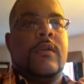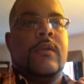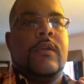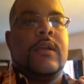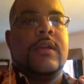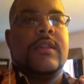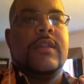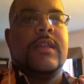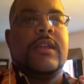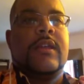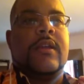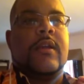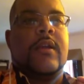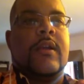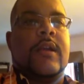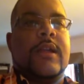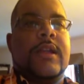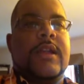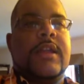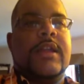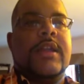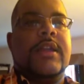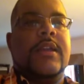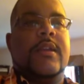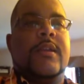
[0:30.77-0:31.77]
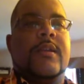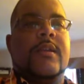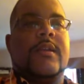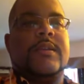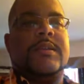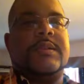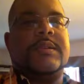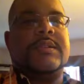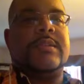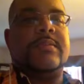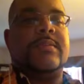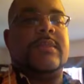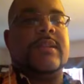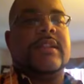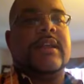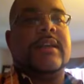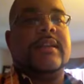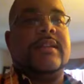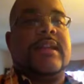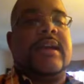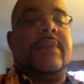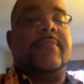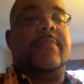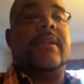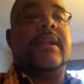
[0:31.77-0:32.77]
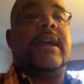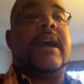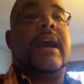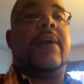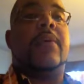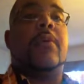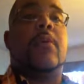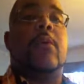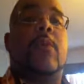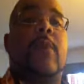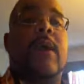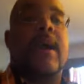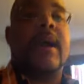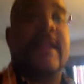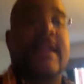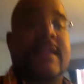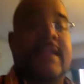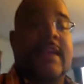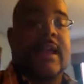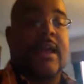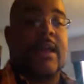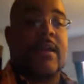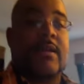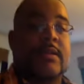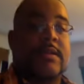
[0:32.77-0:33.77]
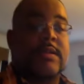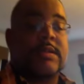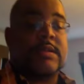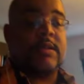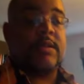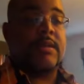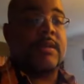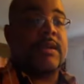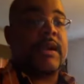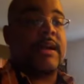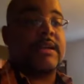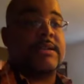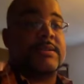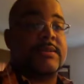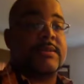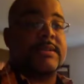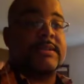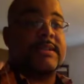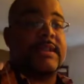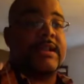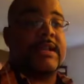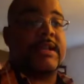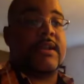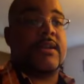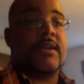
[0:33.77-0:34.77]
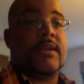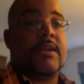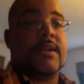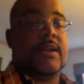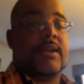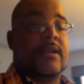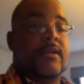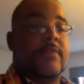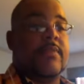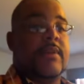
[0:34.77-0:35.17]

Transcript: I think are here or something like that, but I will write it down so you guys will see it on here.